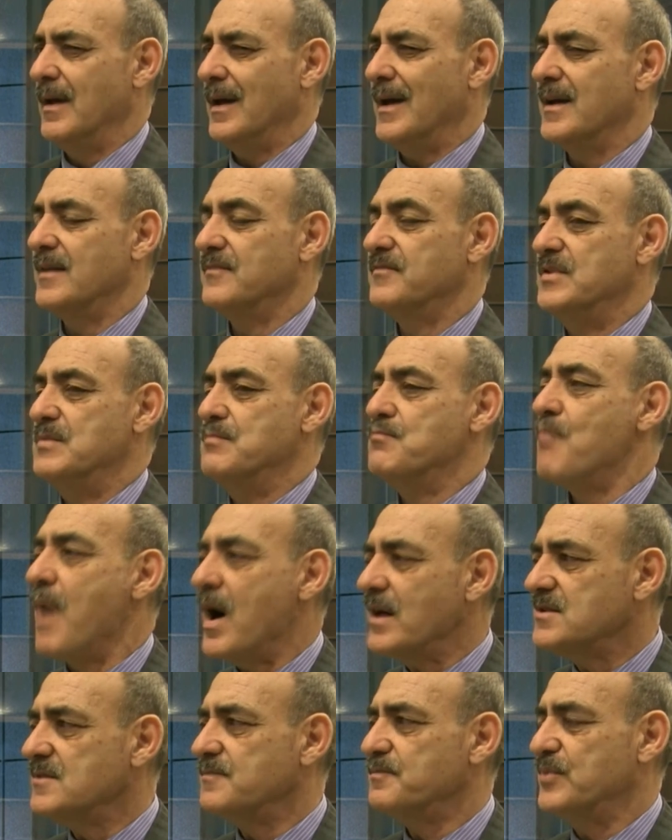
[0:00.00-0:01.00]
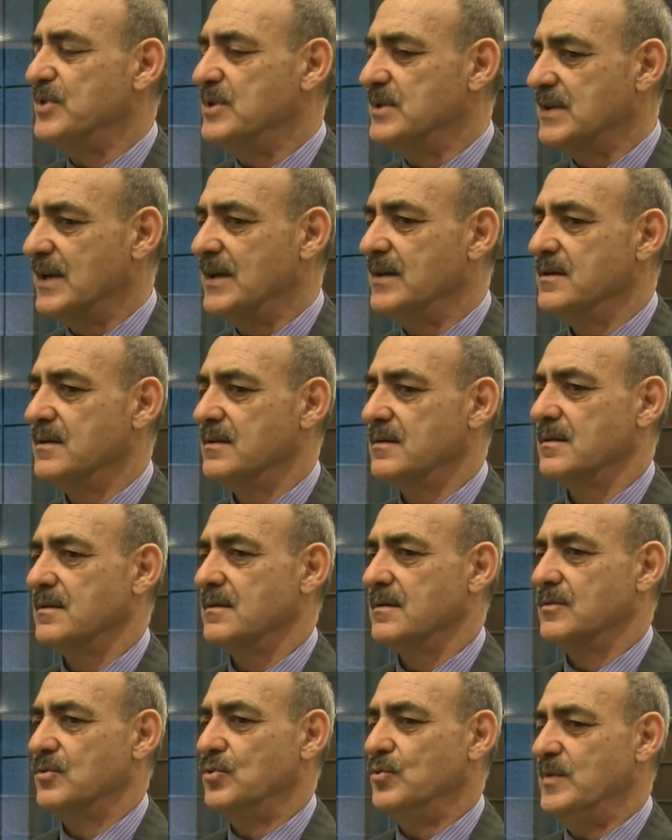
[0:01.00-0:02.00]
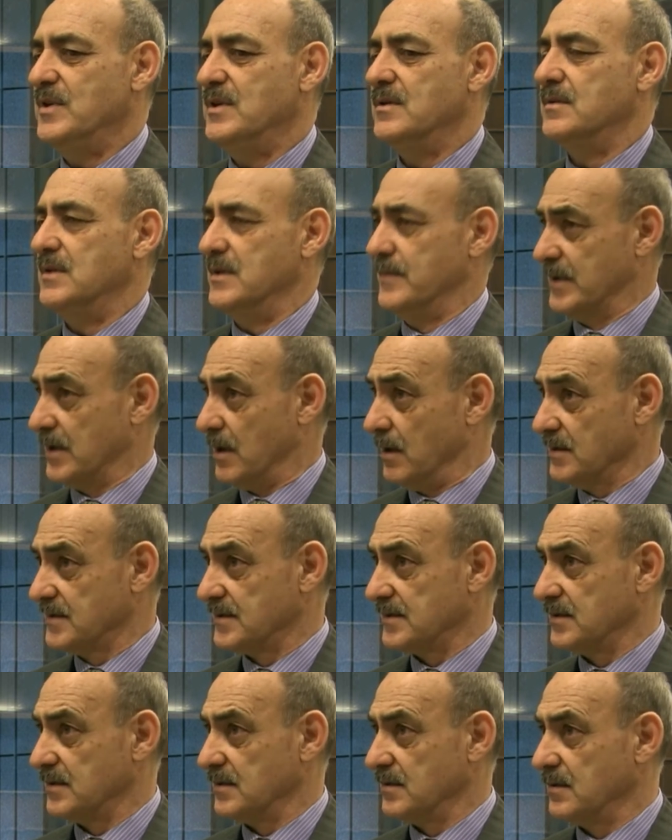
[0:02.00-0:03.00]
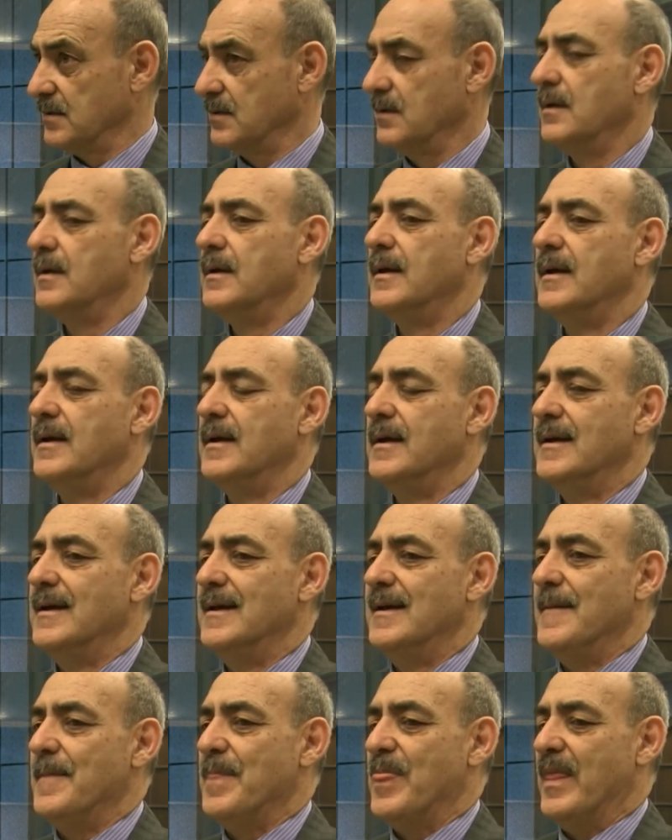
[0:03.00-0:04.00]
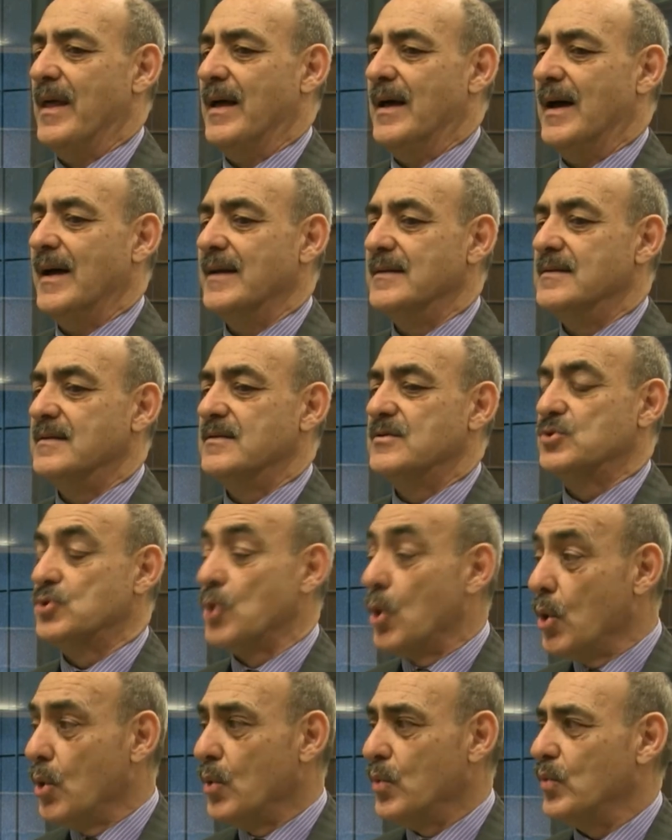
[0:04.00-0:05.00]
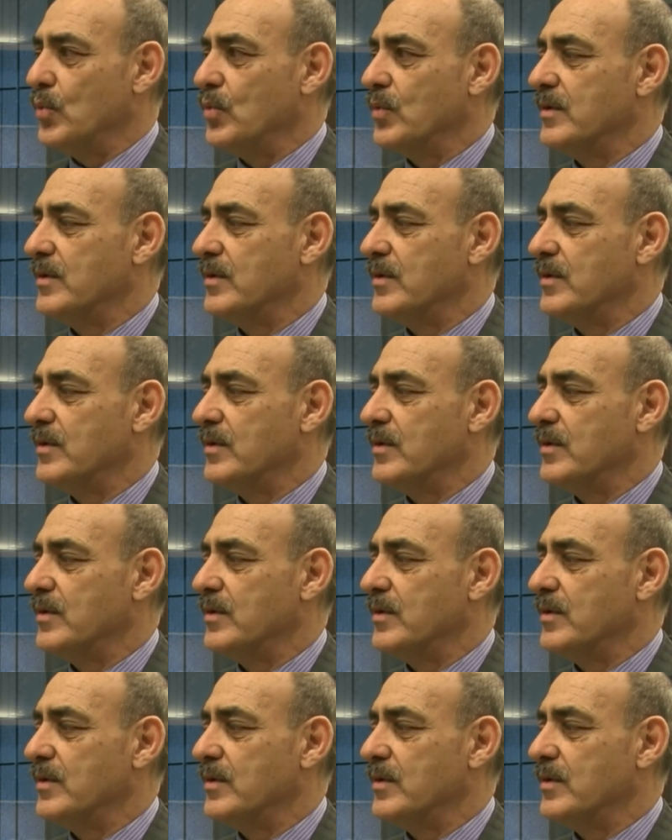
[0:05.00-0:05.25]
and we must pretend to be liberals. And so,